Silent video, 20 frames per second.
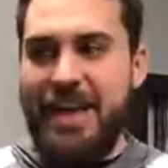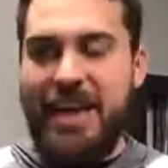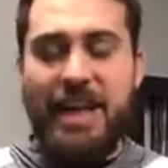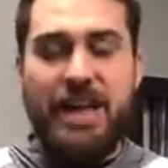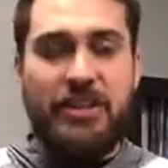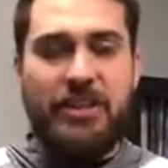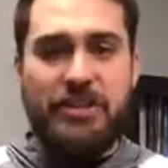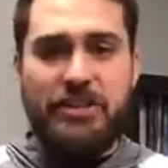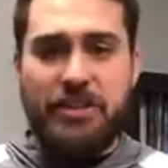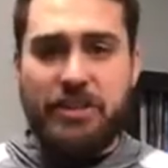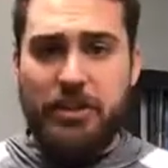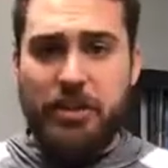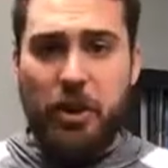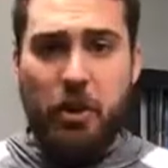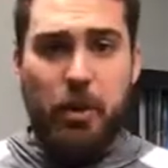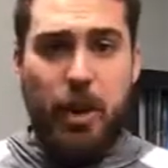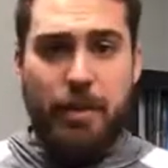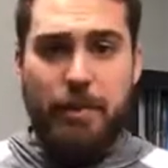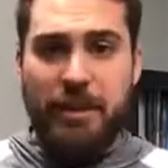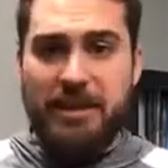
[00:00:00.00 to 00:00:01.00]
It should go
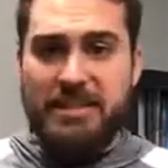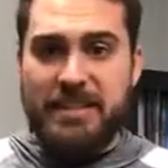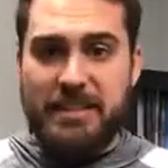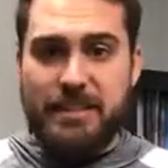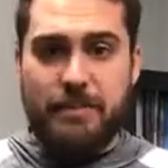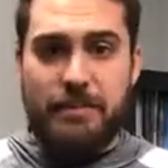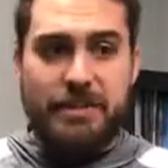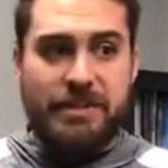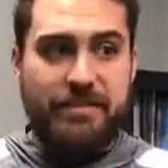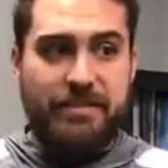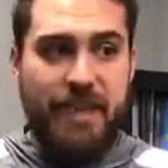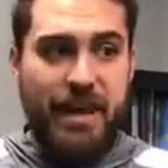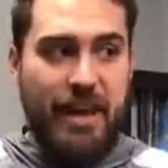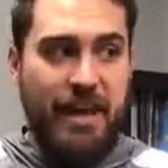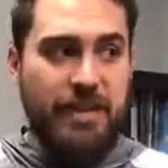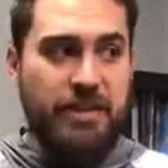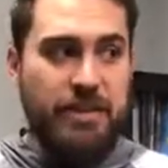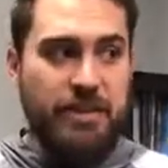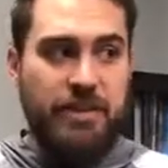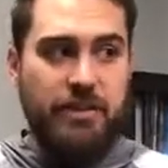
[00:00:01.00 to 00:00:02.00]
away by 6 months of
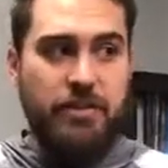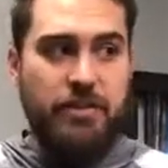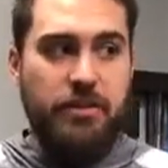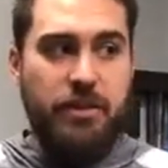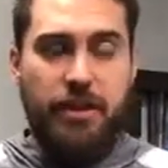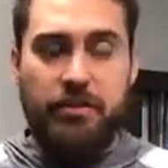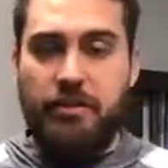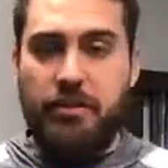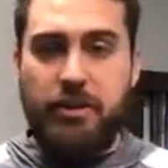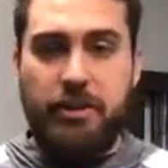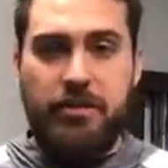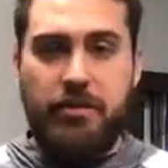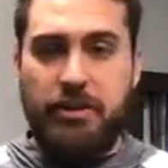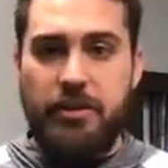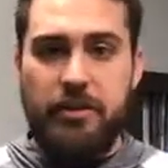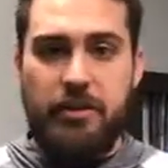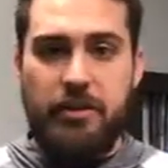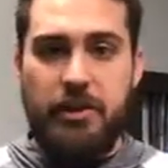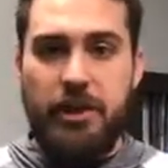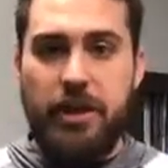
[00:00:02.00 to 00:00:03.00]
age, and you never even
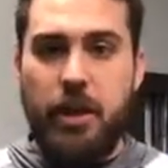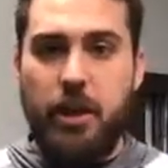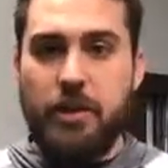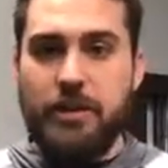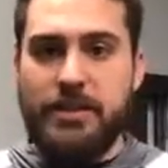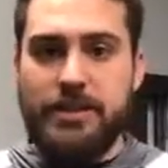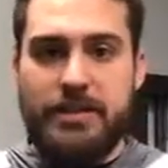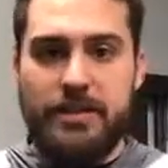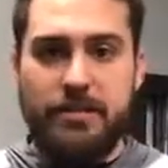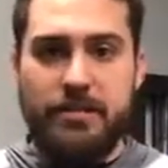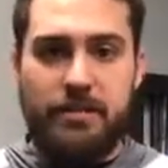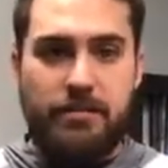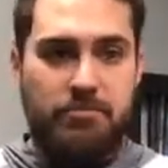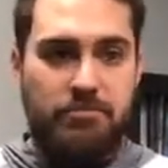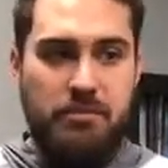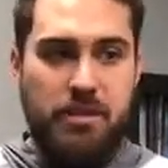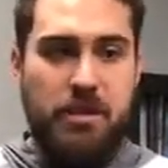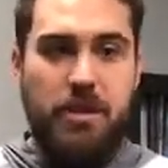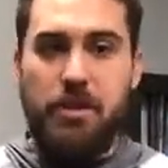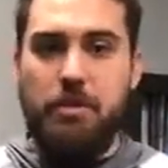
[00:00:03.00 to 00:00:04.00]
really know
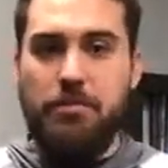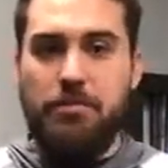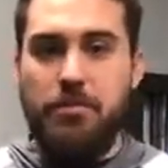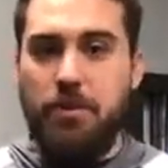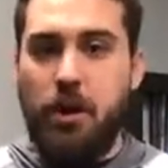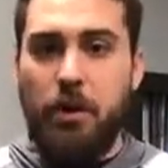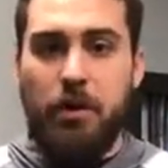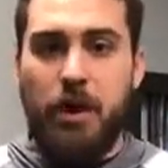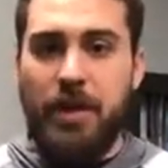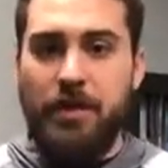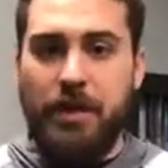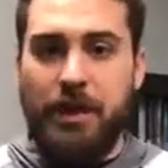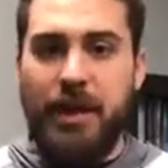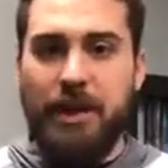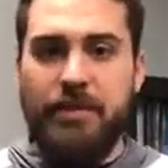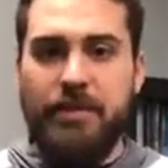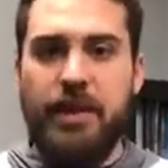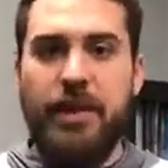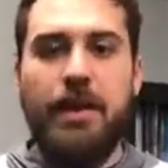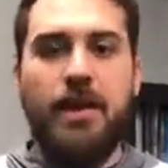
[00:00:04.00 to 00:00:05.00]
know nothing
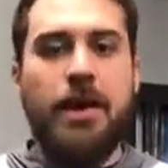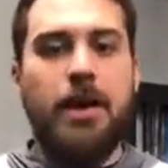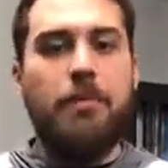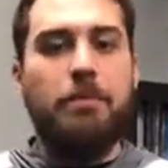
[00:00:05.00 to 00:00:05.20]
of it.